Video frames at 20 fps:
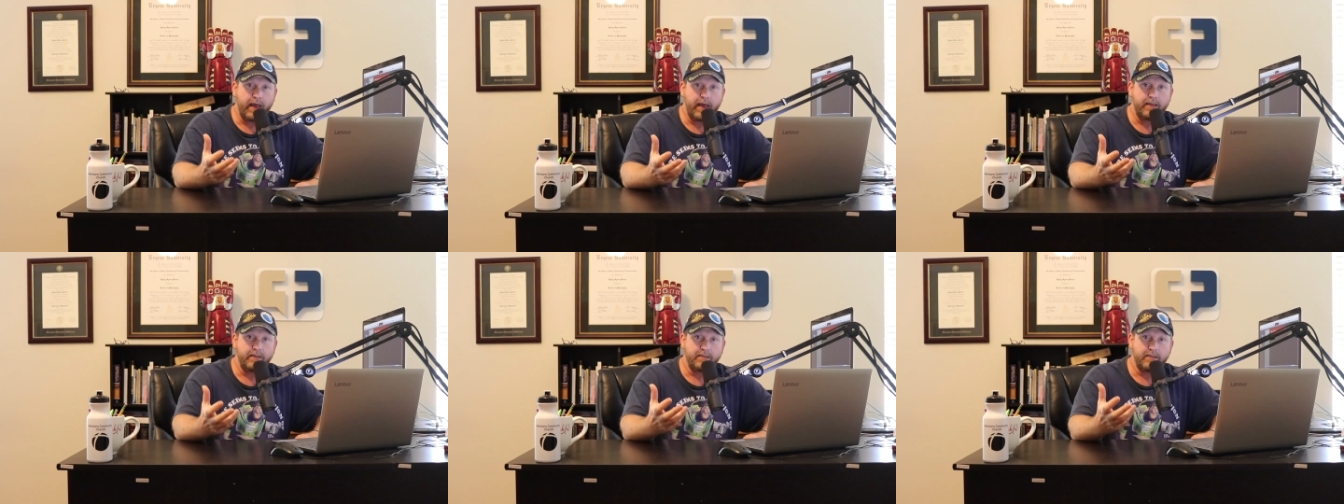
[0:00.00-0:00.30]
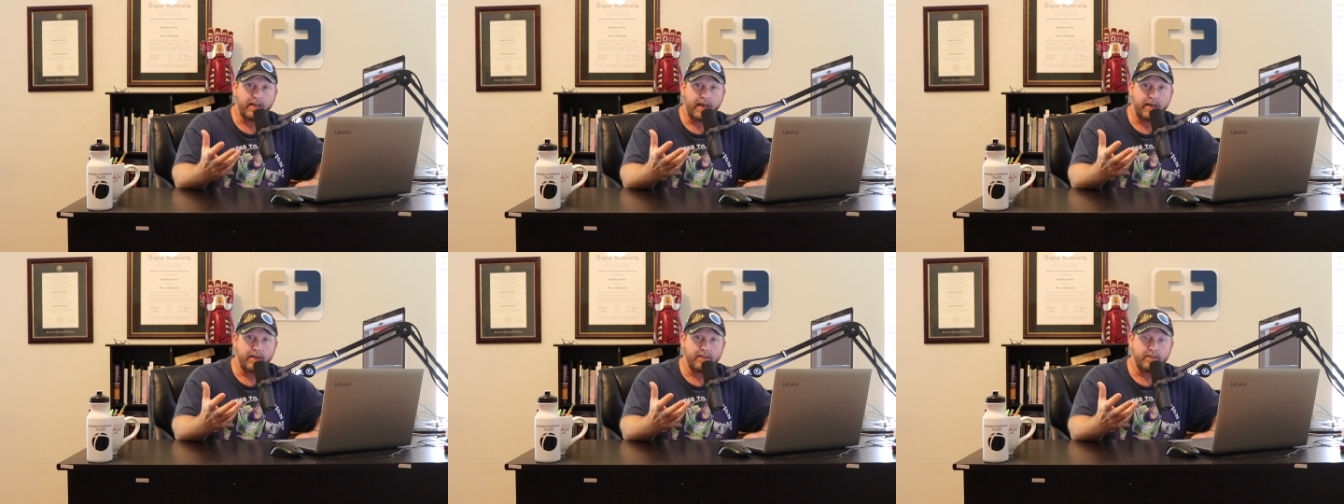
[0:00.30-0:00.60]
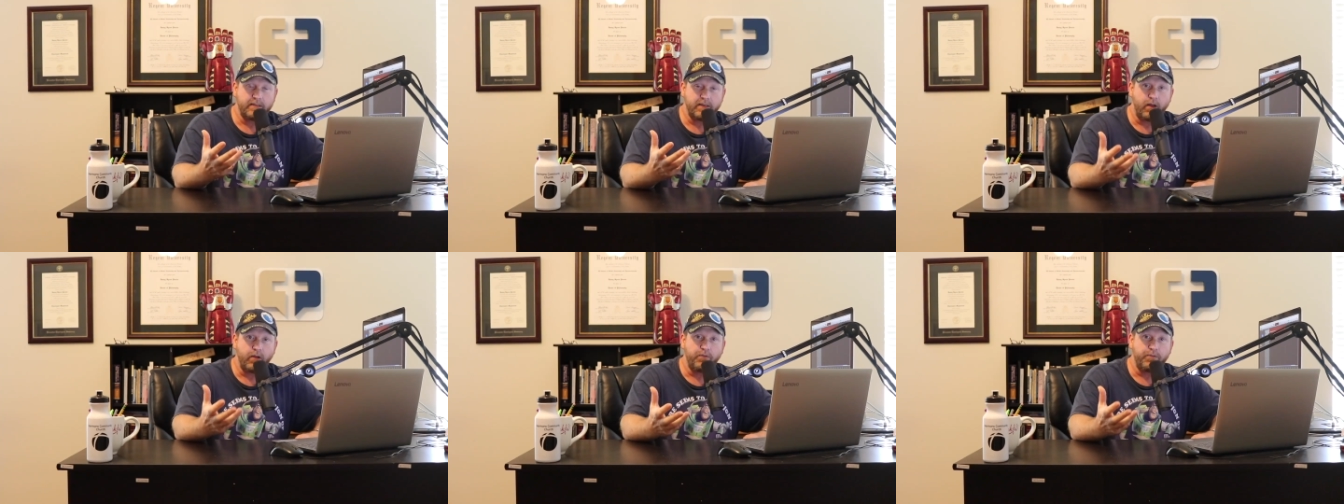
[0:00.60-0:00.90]
that that
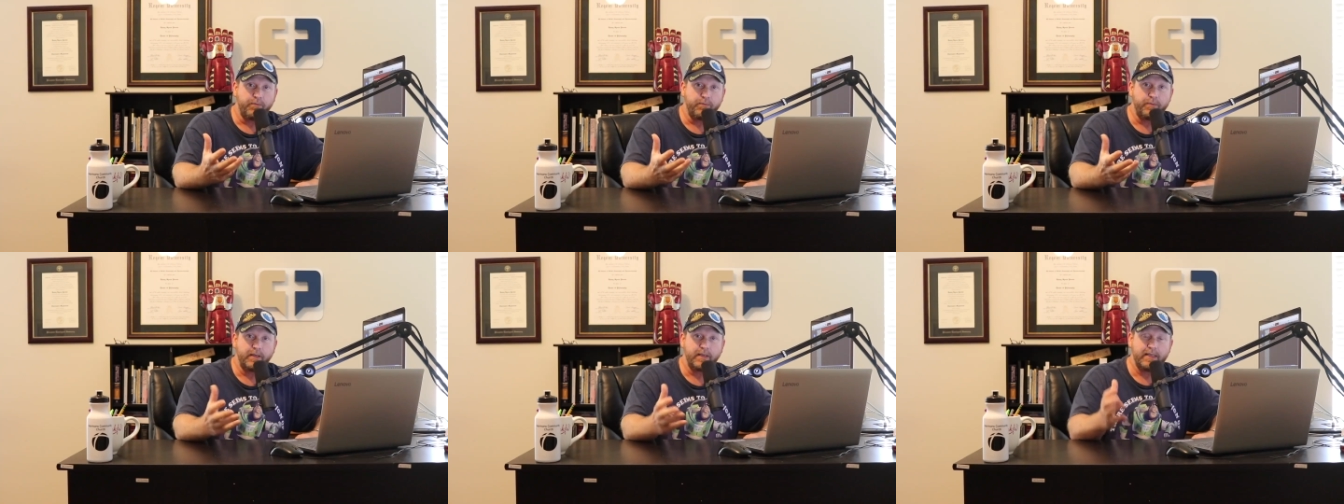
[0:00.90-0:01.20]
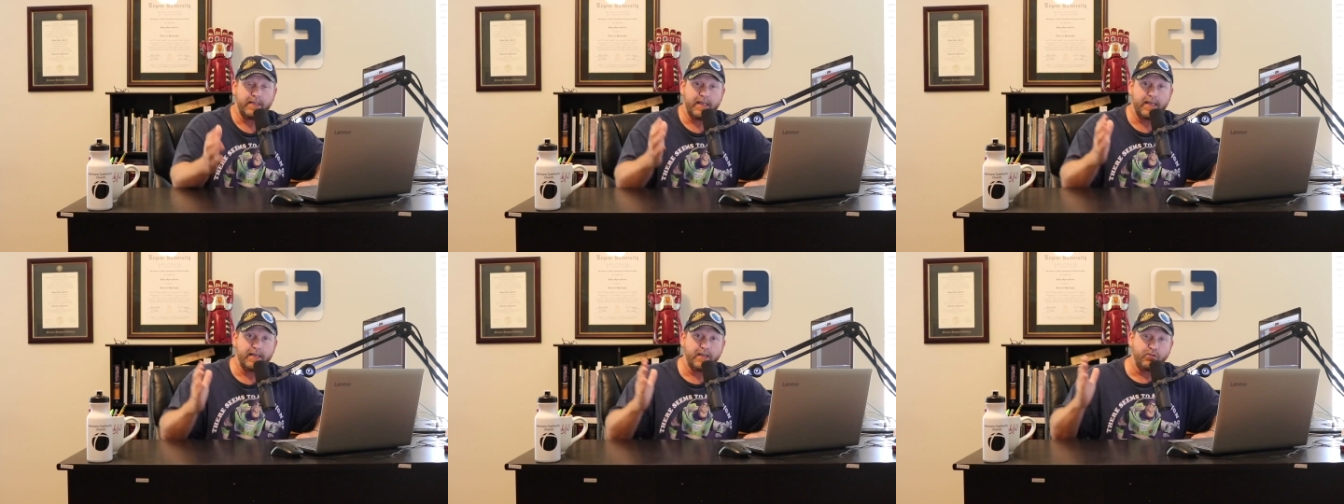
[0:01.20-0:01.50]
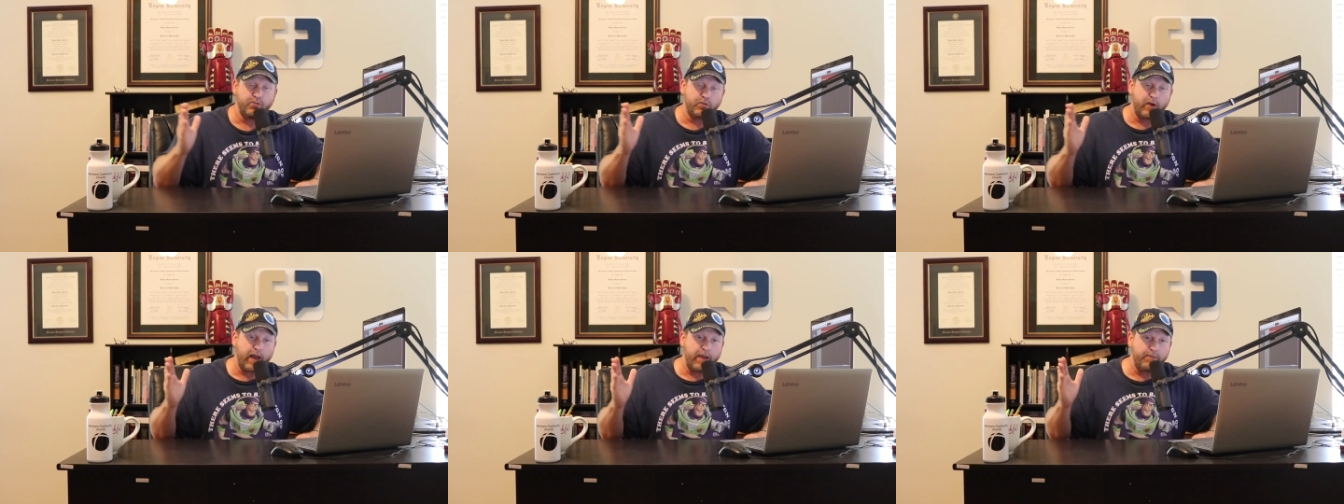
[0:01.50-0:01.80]
is ultimately
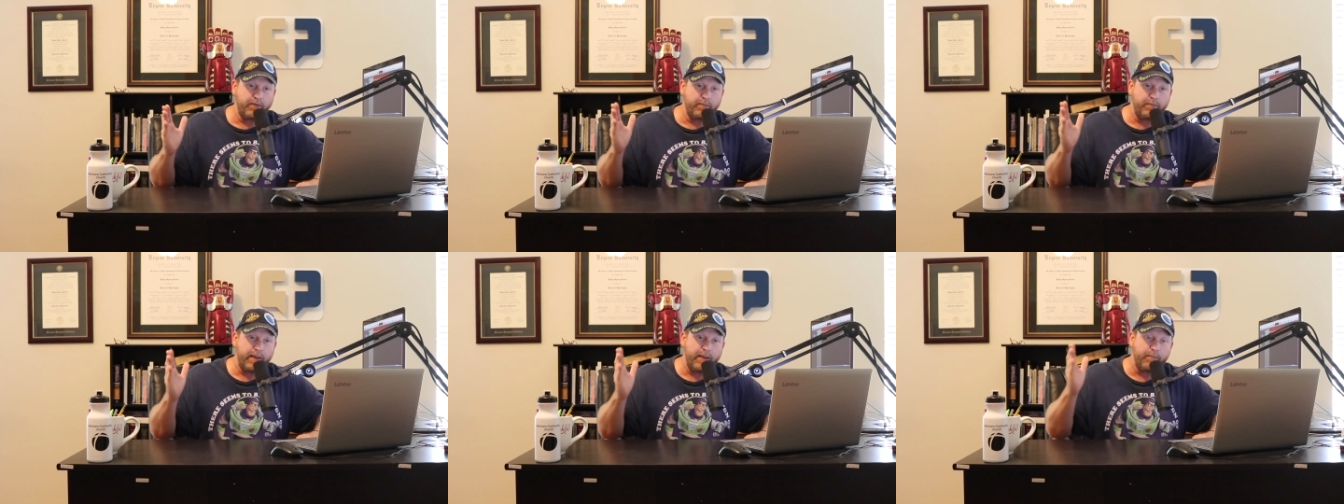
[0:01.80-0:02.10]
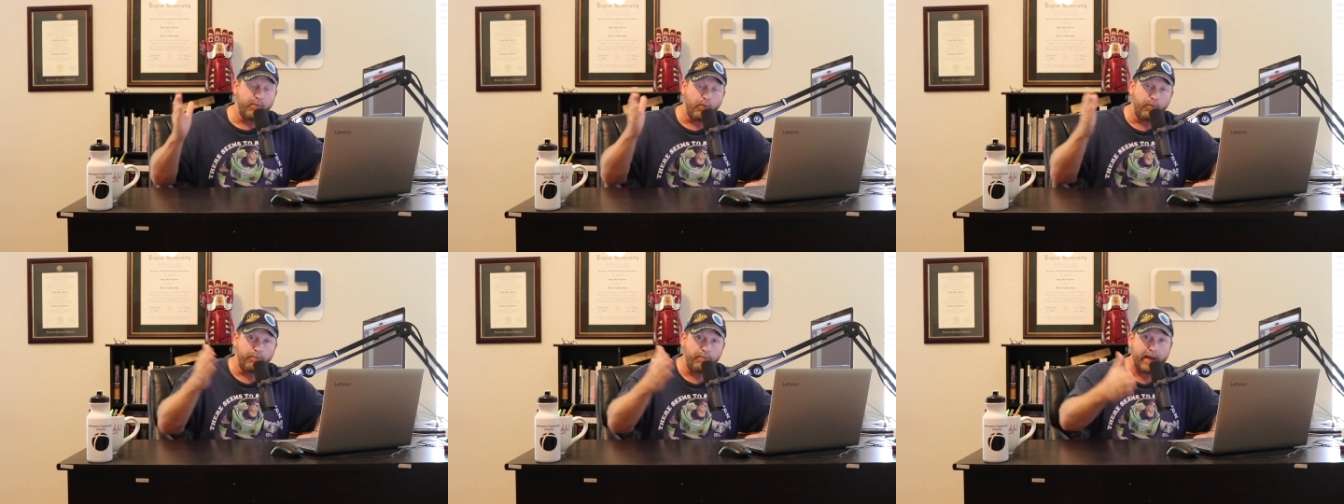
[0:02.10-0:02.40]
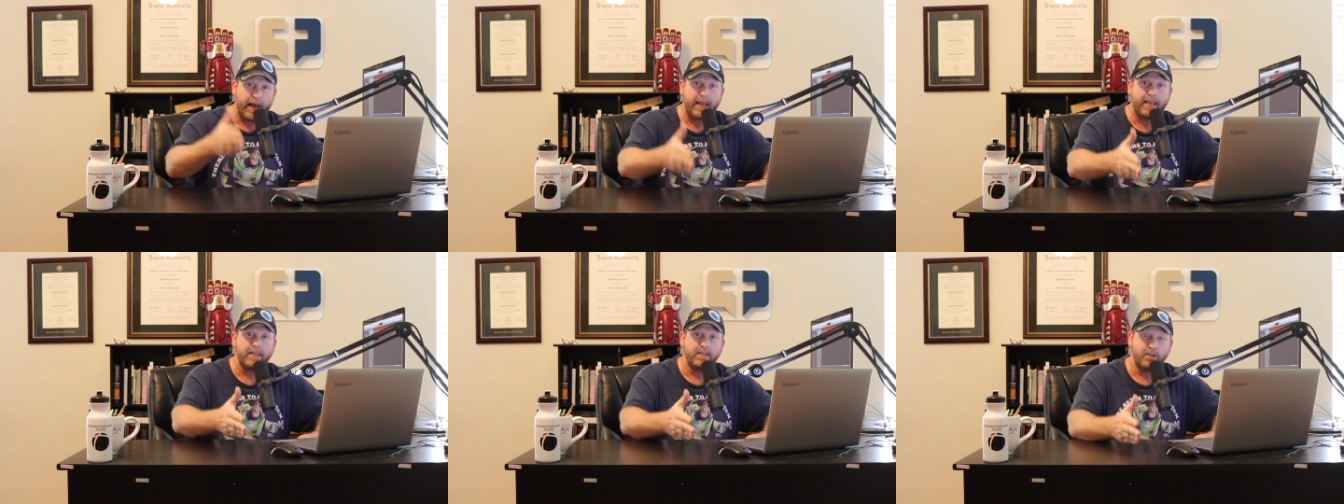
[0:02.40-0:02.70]
in and driving people
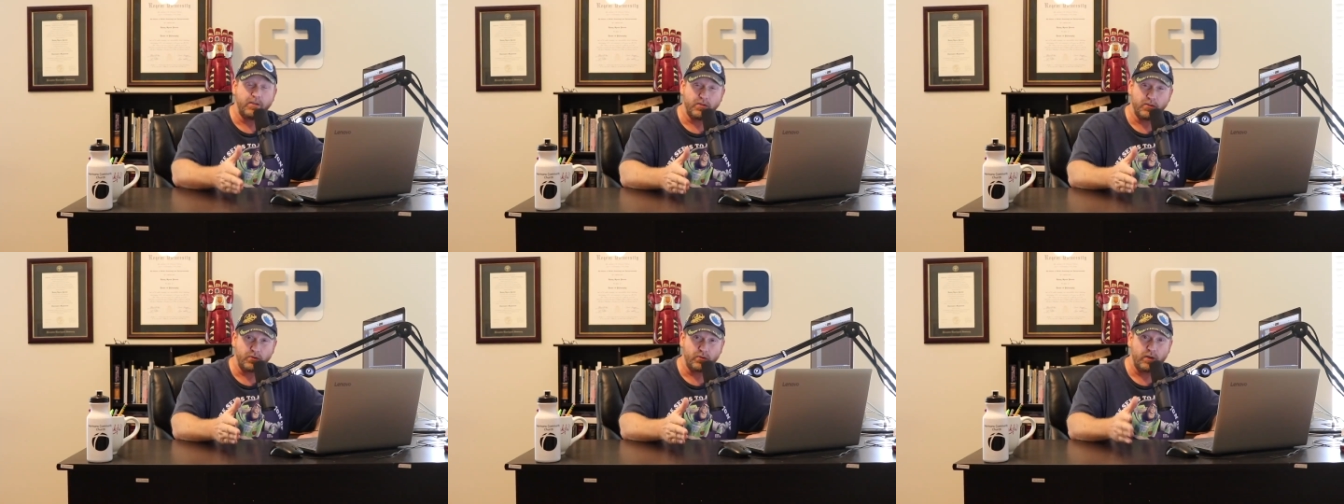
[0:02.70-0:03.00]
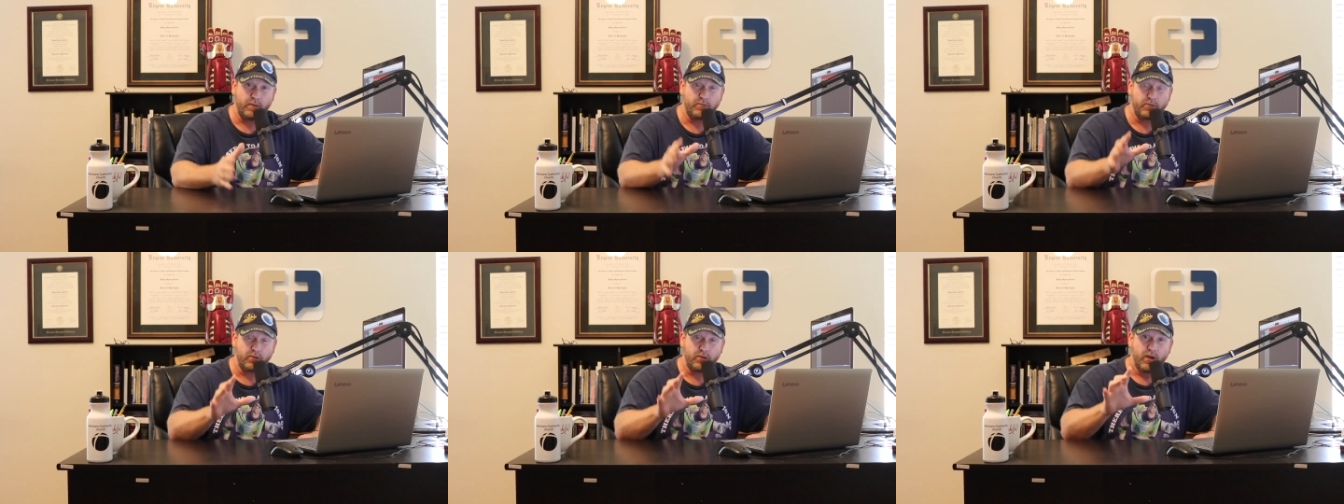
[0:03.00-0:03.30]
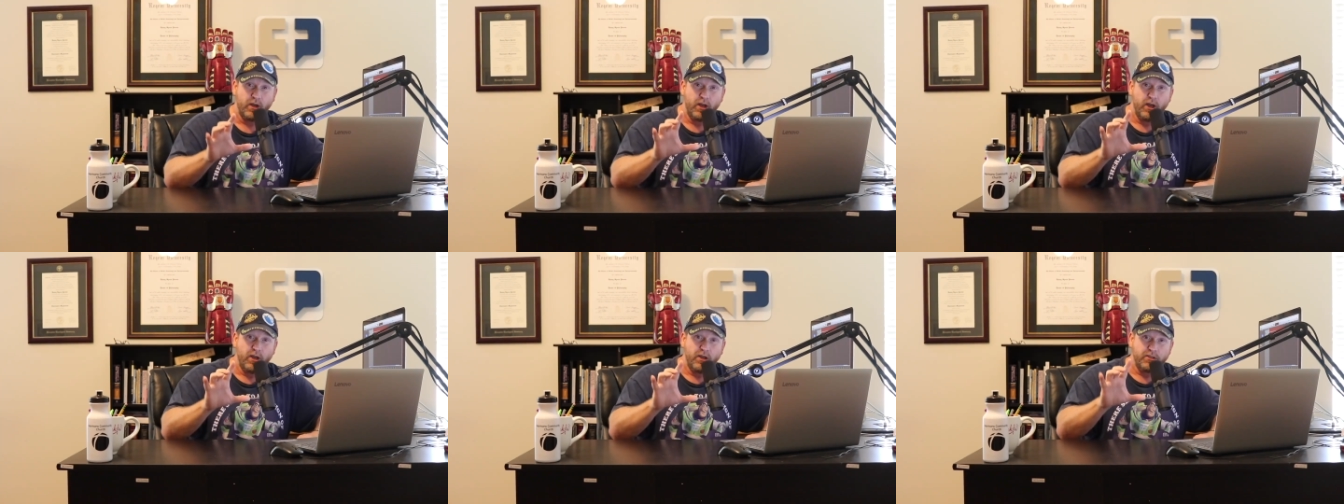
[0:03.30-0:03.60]
back into the
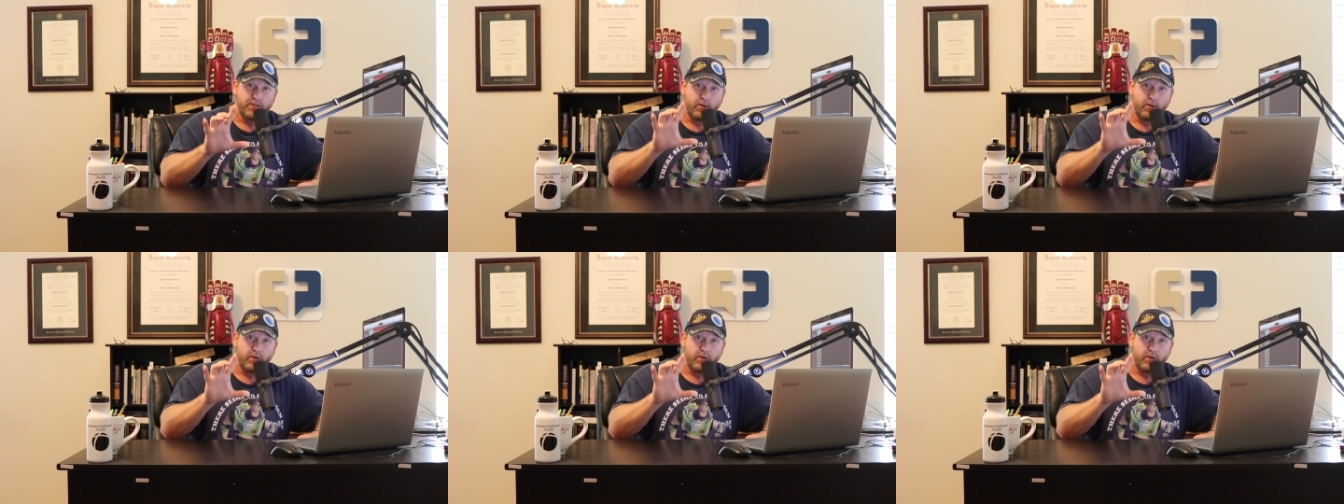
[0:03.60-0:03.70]
scripture